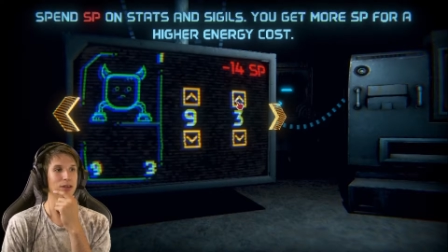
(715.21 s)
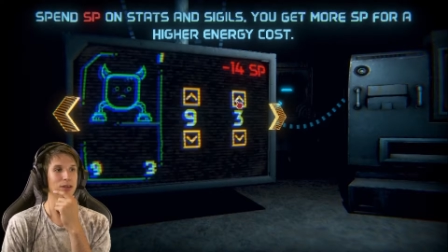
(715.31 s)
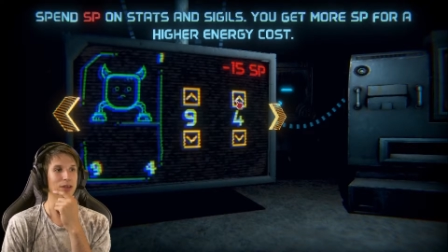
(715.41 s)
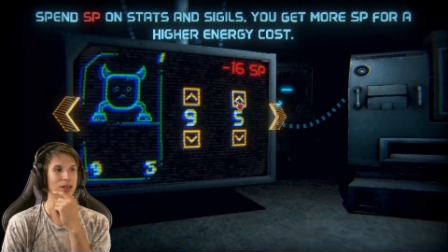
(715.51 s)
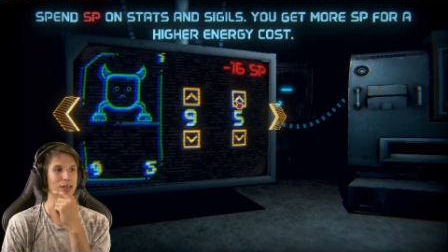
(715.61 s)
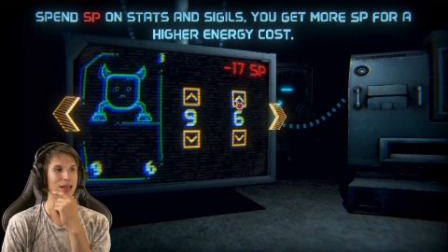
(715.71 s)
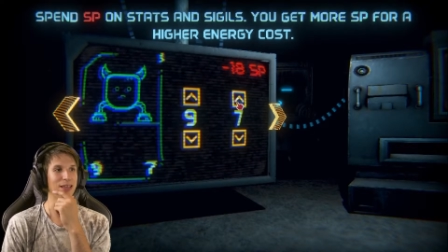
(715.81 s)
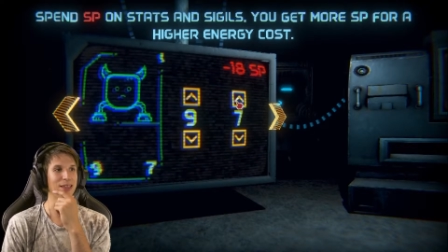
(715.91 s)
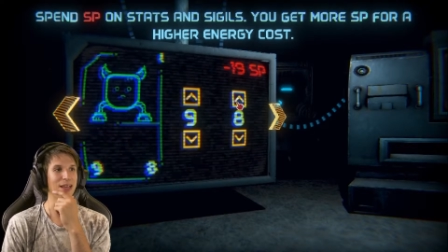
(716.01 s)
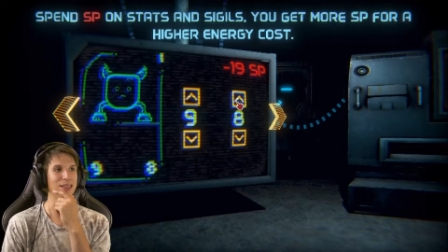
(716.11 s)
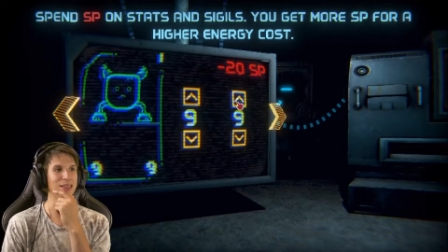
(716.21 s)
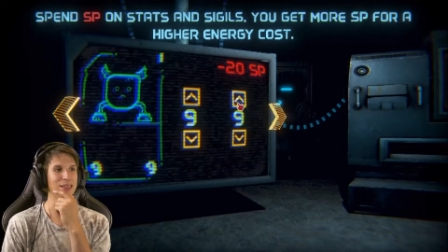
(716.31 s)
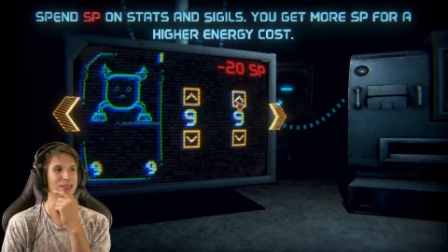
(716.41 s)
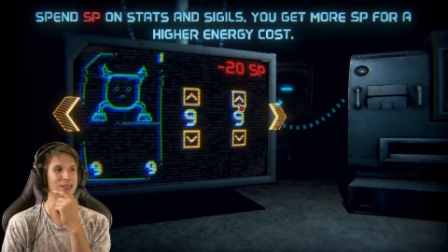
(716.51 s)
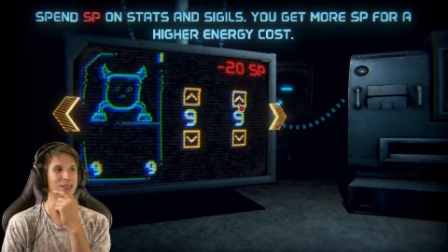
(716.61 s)
Okay, 9-9
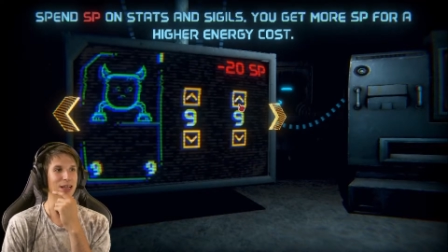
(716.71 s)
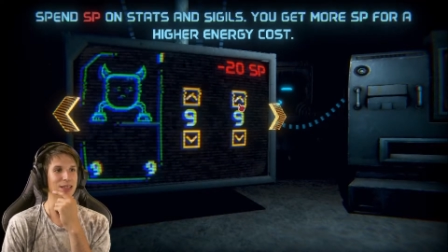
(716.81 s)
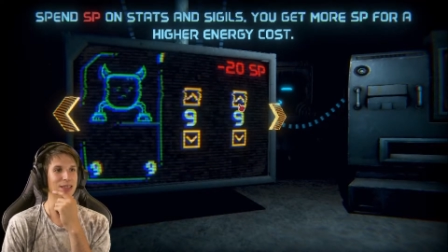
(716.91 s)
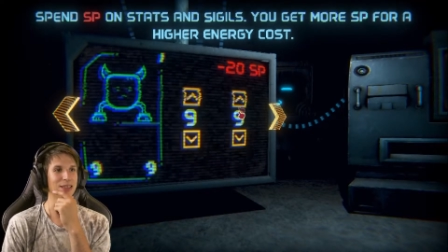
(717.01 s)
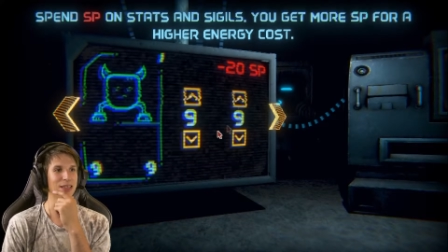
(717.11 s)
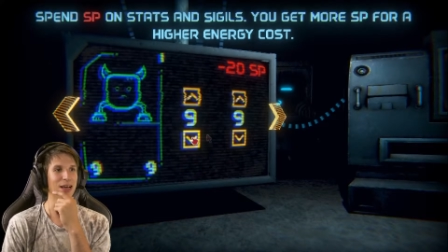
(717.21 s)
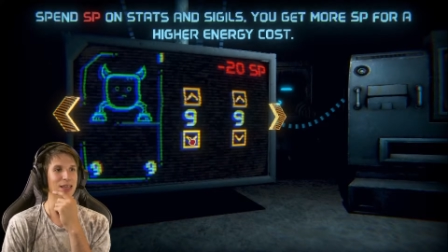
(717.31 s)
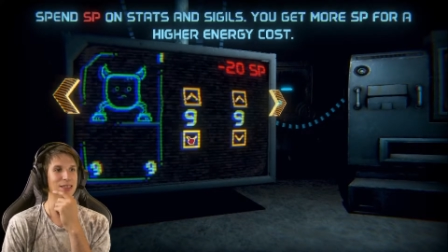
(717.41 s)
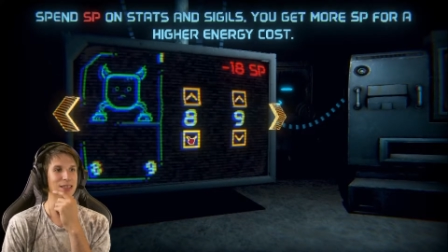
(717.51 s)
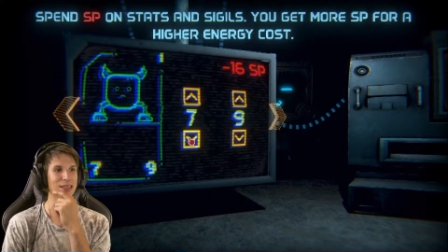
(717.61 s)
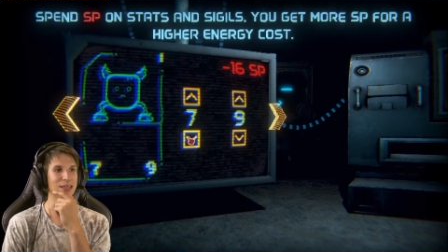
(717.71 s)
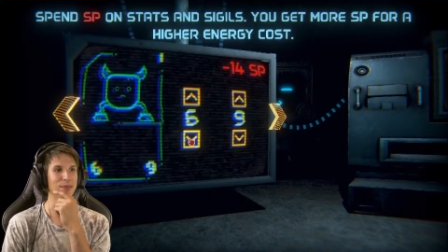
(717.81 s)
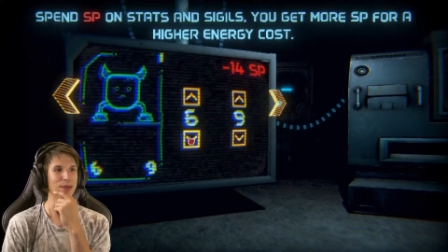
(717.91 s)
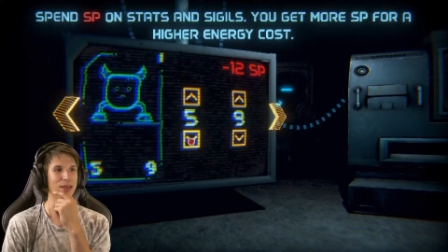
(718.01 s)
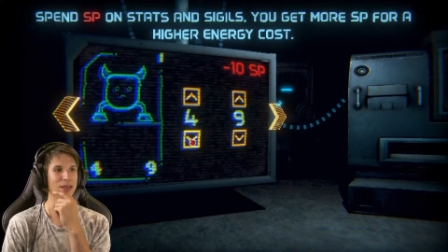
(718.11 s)
is technically the highest that I
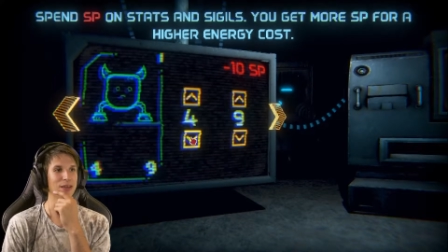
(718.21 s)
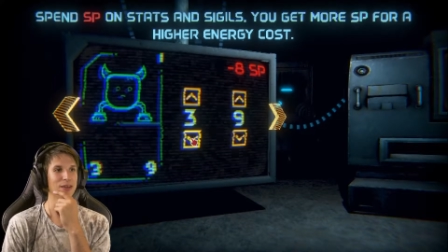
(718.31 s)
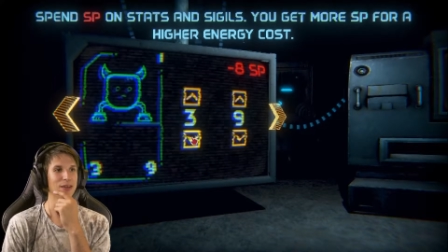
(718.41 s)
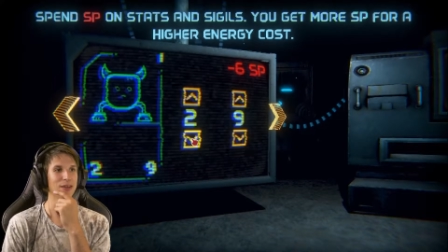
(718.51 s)
can make.